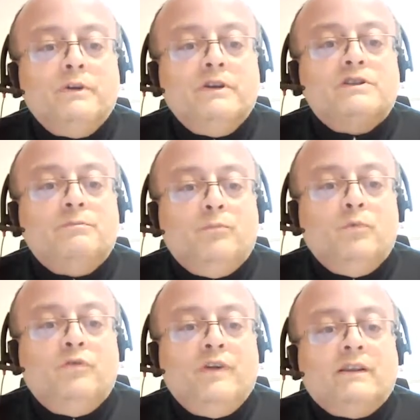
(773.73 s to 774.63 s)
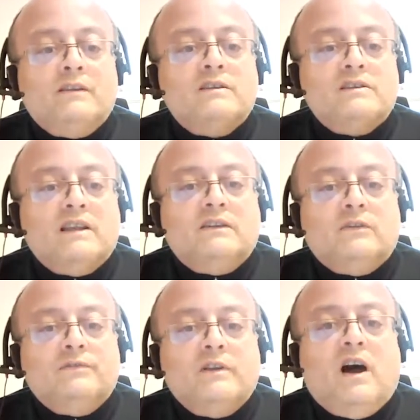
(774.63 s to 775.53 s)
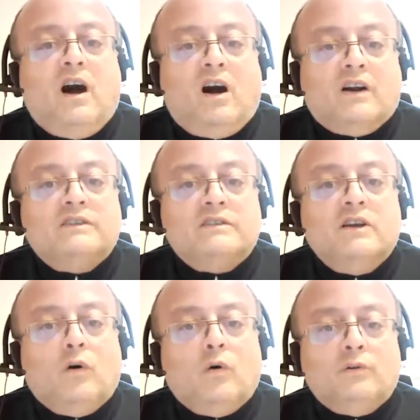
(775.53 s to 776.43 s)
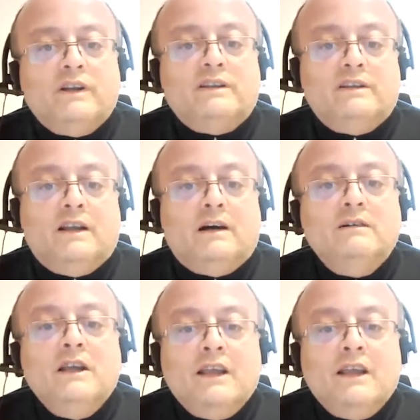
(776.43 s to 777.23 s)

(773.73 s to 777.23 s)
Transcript: is moving the state of the art already now.